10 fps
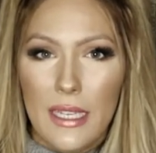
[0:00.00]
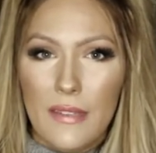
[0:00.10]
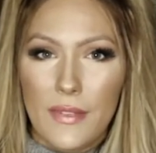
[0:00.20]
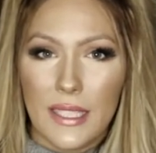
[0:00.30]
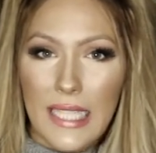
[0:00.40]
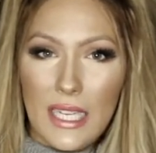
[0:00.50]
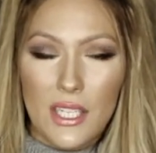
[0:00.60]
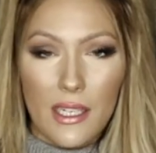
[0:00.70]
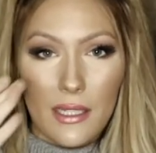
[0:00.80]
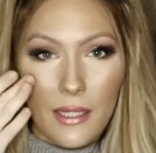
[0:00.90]

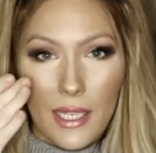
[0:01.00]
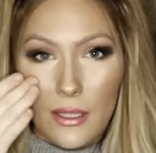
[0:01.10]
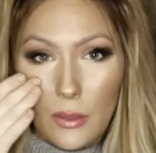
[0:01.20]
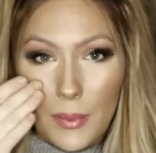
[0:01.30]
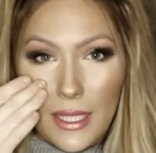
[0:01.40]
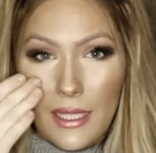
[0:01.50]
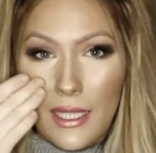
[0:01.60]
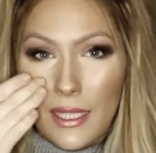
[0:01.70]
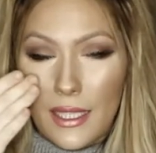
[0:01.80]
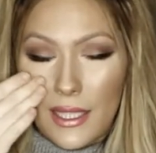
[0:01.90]
foundation and it'll be
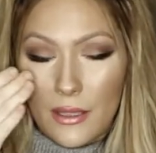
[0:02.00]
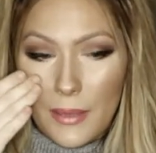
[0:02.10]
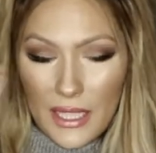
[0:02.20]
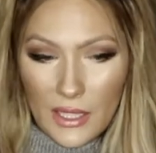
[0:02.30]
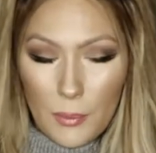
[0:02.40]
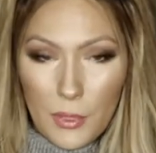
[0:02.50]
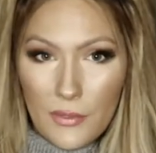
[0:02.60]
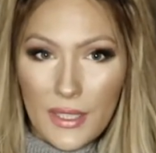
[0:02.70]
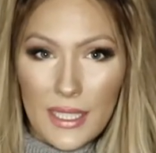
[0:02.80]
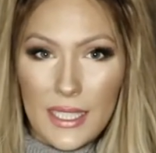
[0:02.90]
It'll be like the
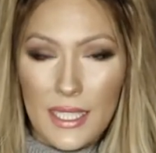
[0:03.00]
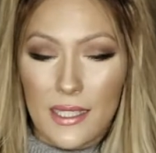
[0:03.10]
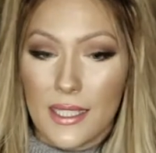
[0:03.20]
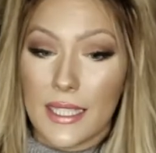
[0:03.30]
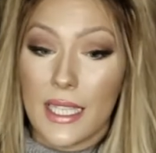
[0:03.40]
perfect consistency.